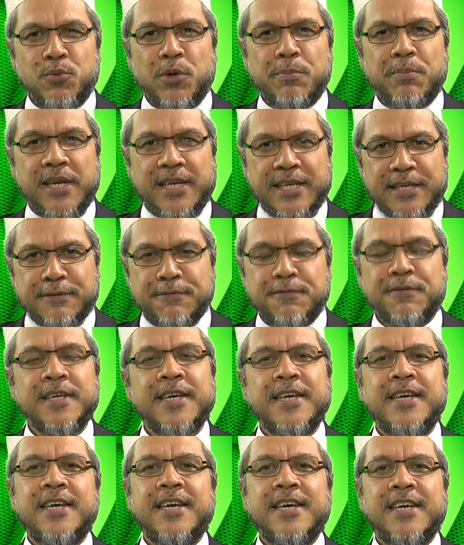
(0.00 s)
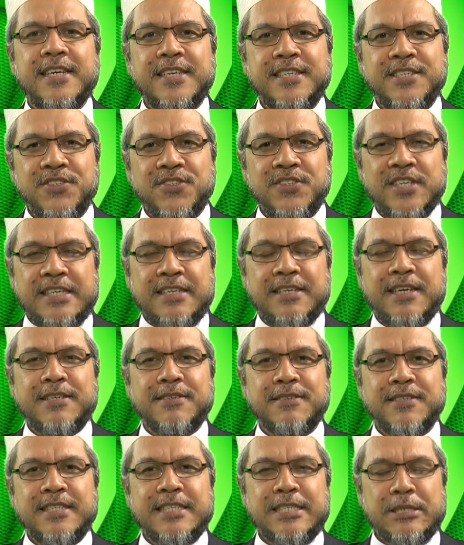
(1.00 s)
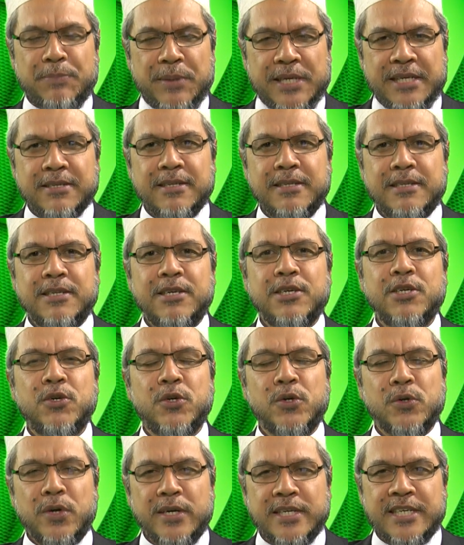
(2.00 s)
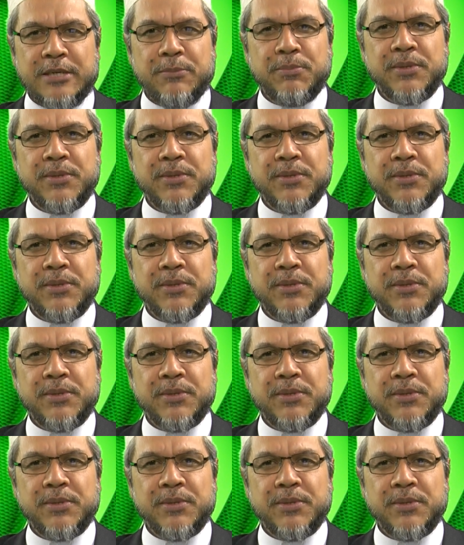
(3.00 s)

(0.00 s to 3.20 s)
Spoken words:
we believe, is the typical Quranic